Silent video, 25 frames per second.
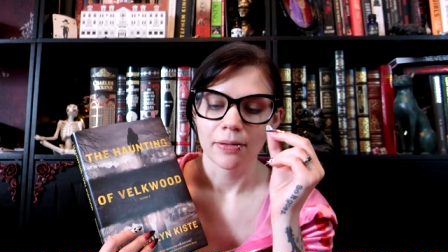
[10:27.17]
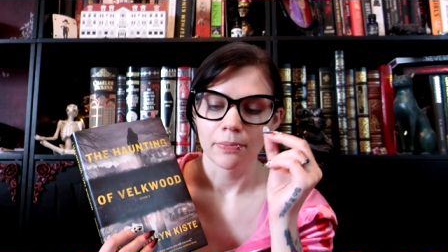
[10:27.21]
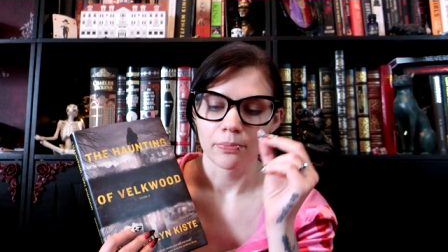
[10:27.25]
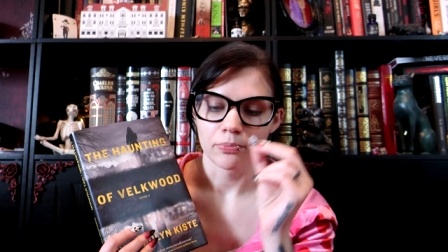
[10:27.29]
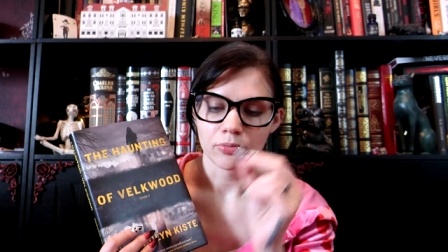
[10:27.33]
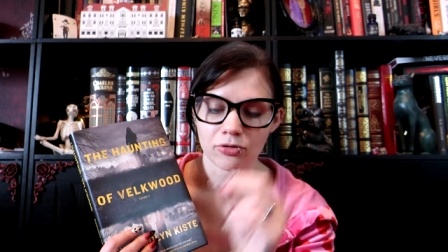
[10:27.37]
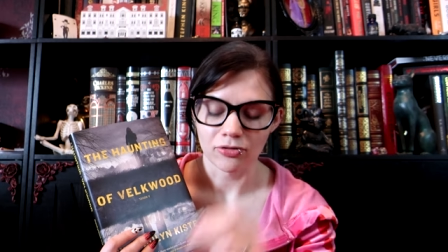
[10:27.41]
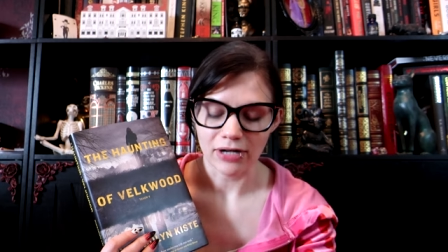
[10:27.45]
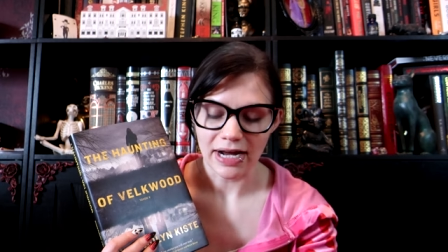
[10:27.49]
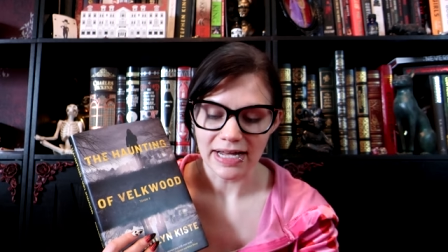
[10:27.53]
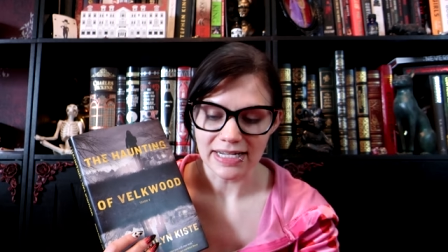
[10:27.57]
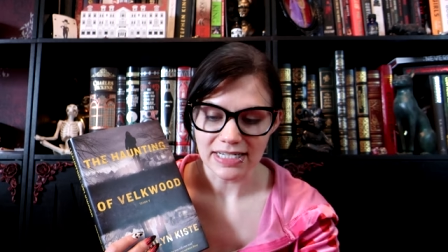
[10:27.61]

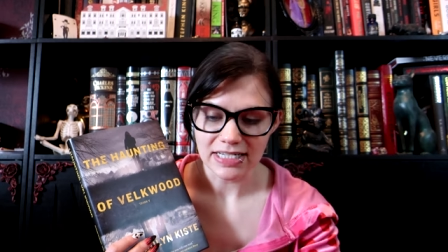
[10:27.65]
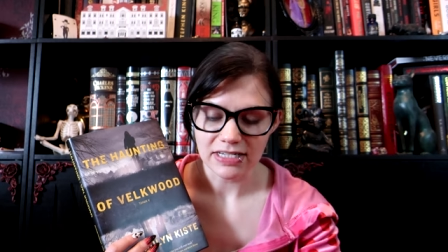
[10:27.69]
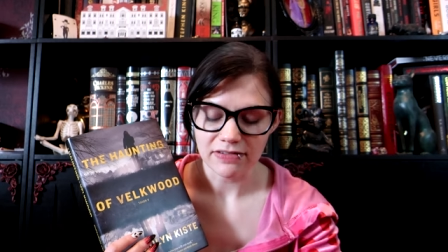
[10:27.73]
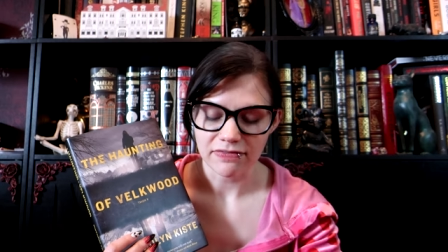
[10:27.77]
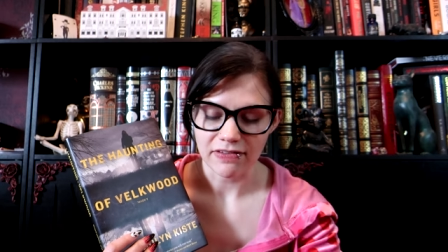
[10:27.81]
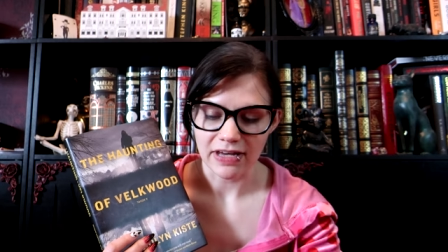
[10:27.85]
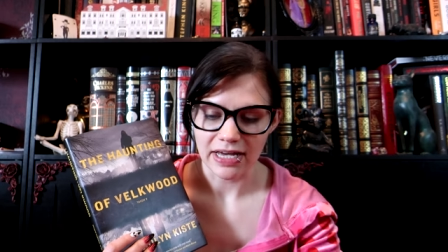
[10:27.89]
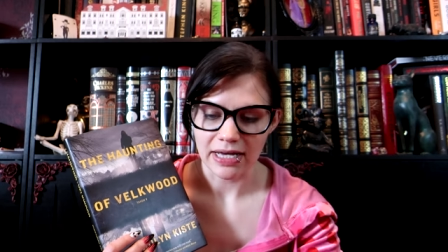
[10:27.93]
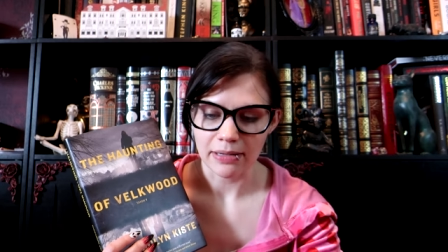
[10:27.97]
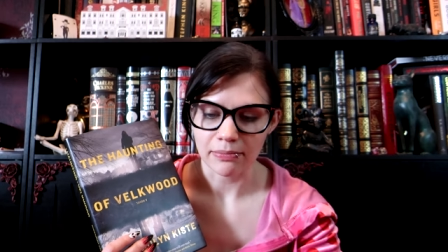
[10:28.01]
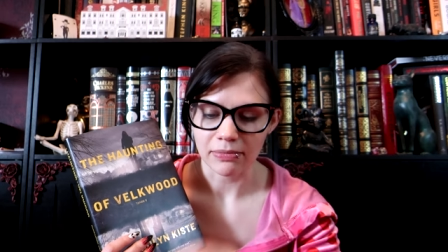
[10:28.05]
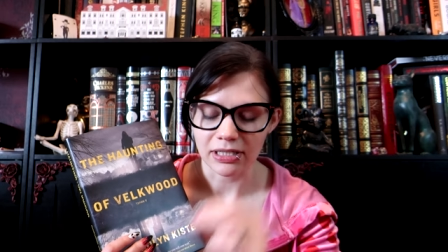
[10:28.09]
Brett's
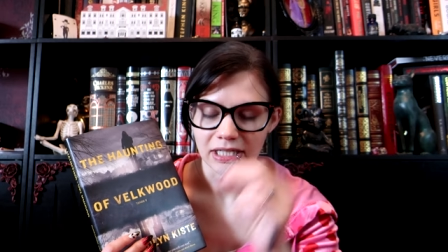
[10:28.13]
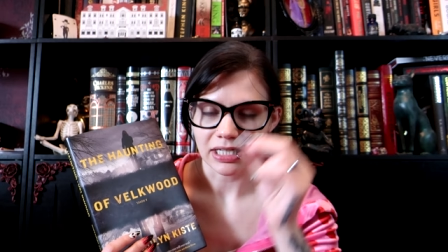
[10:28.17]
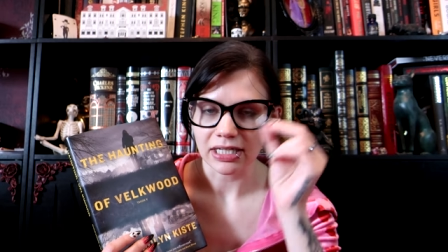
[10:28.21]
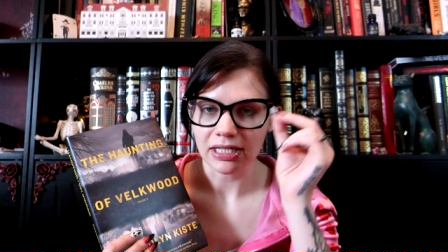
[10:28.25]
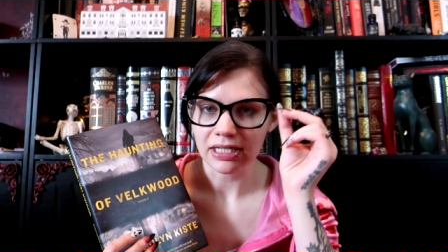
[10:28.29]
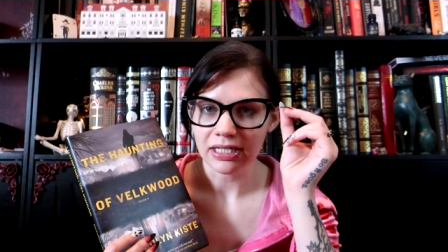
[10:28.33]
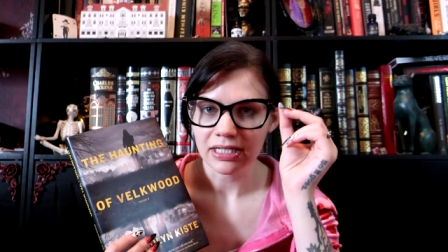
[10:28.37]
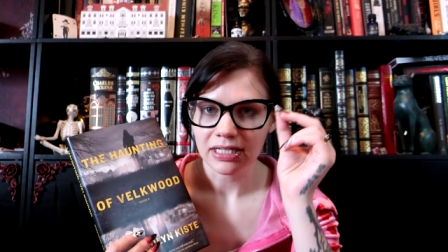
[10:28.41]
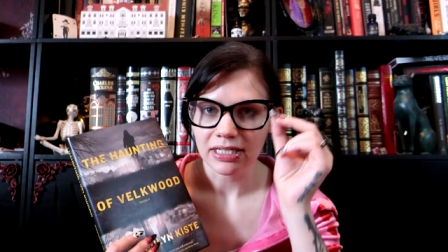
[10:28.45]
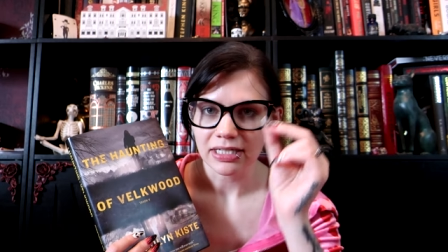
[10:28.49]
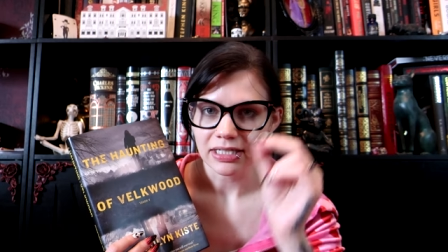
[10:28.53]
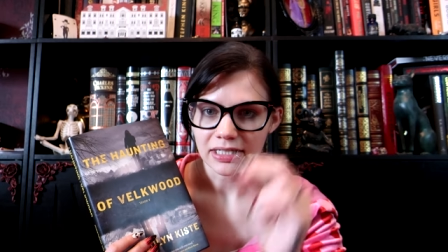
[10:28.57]

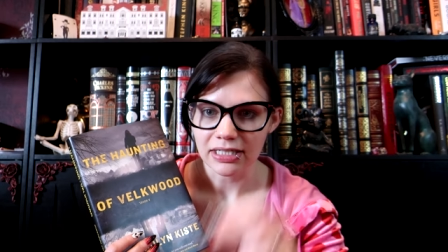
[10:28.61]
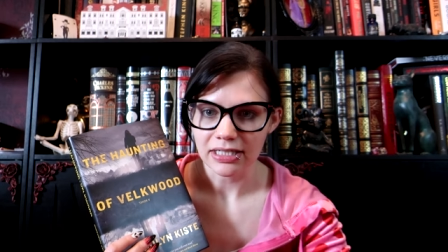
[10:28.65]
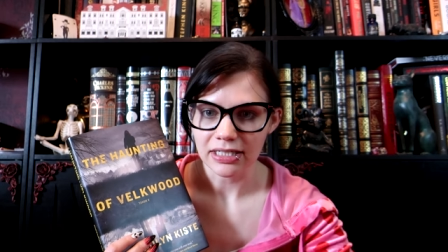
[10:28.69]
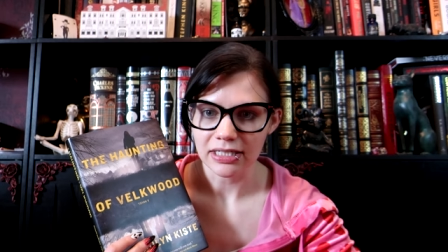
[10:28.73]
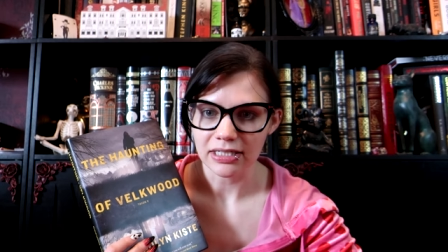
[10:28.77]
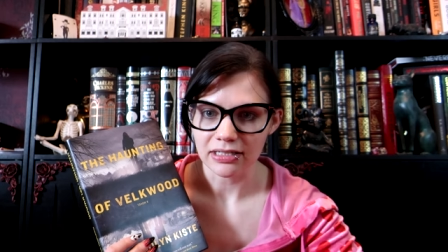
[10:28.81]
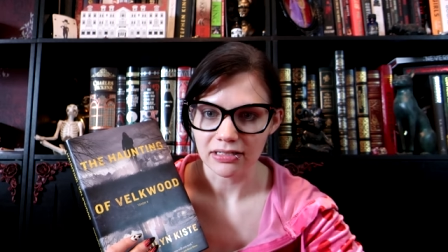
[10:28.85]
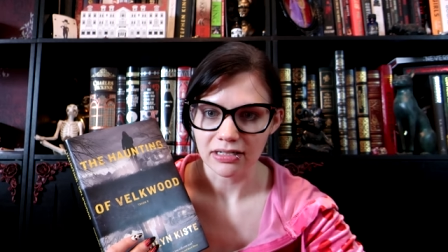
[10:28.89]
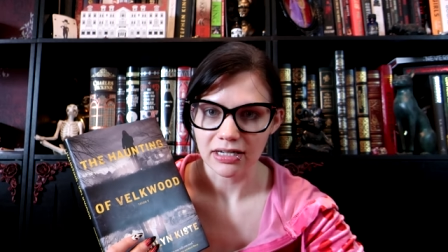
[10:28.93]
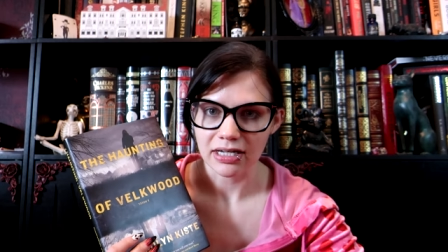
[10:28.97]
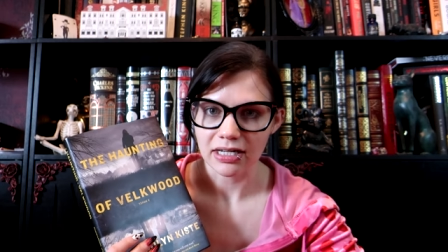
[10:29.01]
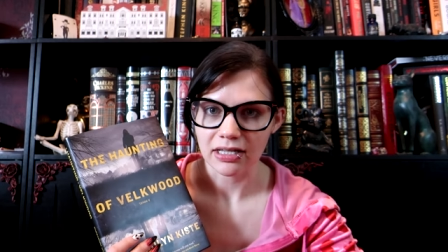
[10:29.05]
family,
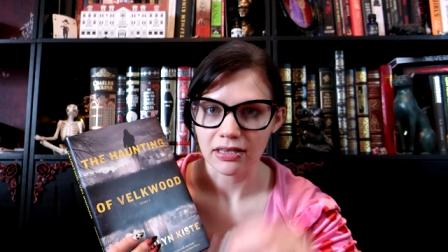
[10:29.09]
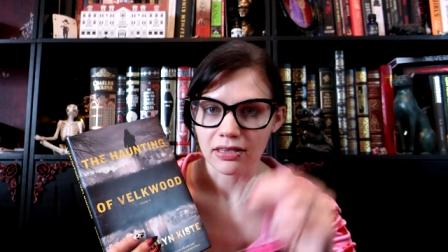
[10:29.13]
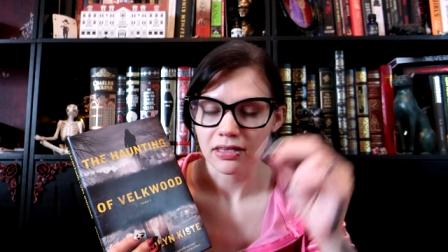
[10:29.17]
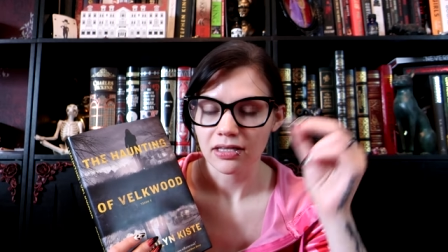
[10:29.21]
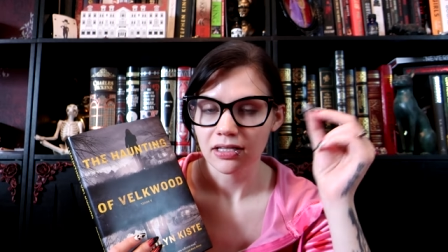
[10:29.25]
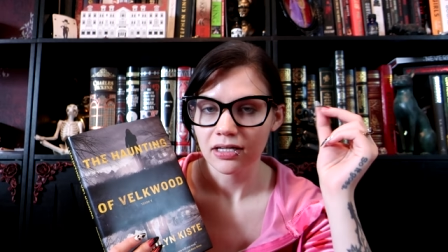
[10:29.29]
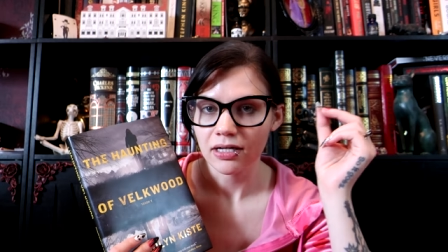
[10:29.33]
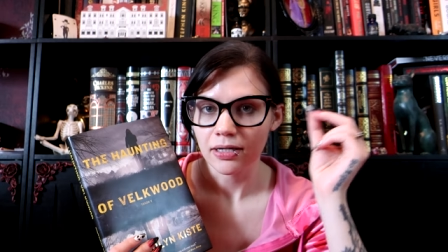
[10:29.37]
Edith,